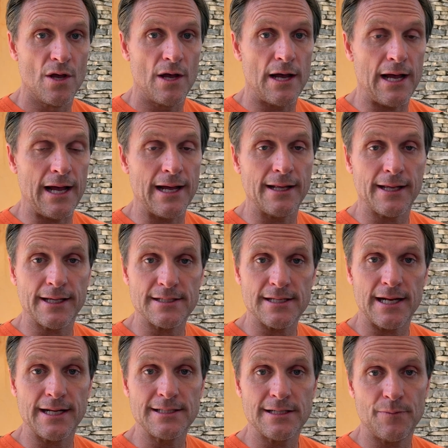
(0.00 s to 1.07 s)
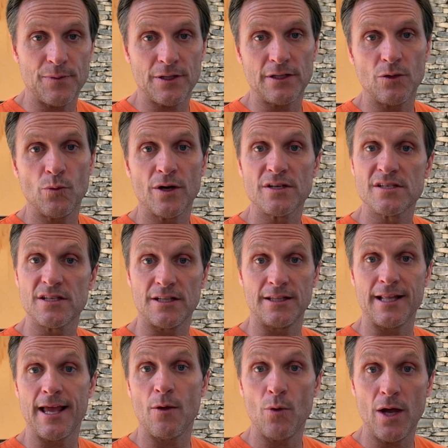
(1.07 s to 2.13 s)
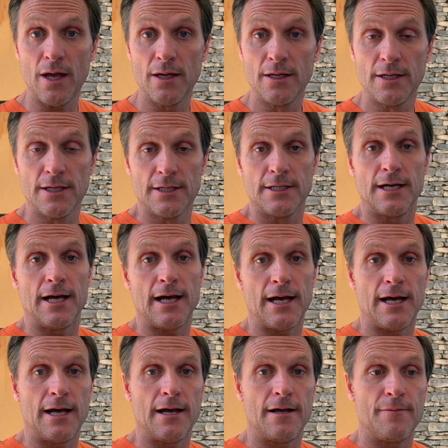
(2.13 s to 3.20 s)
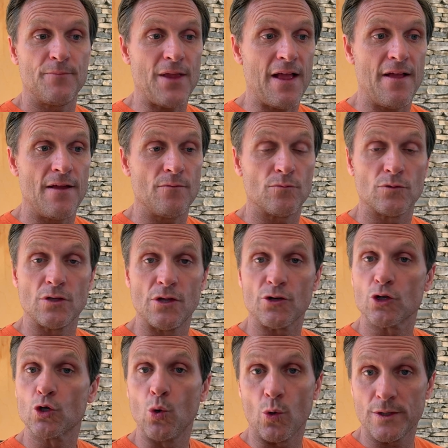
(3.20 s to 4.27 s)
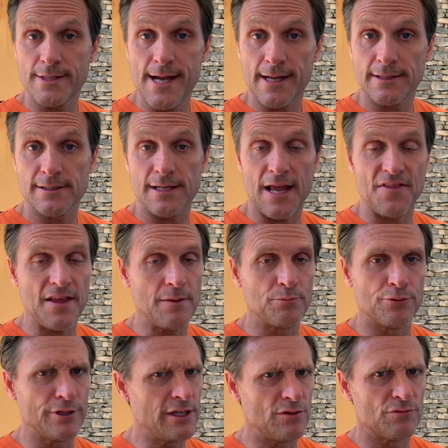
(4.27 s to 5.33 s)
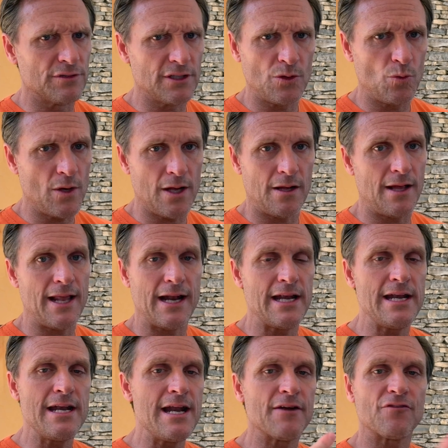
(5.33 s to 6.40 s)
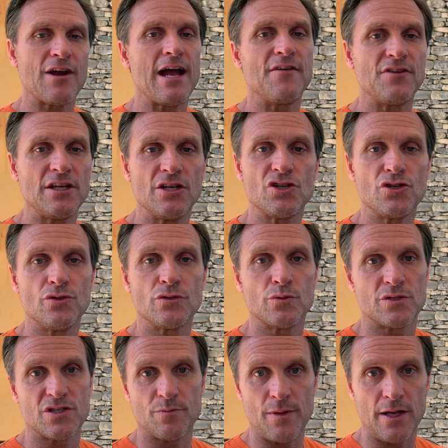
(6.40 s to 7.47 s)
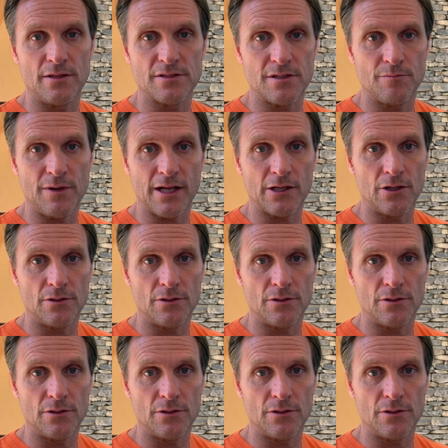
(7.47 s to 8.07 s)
Like I said, I typically wear Salewa, and they're Gore-Tex, and they breathe really well. And I never have any issues with smells in my